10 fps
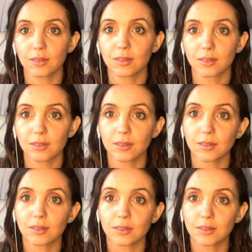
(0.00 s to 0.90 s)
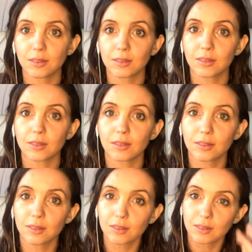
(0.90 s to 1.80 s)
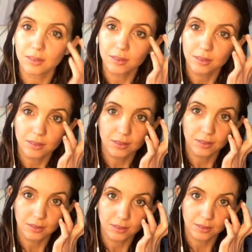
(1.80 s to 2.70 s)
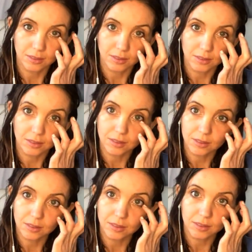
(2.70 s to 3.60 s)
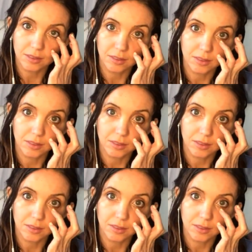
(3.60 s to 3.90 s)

[no speech]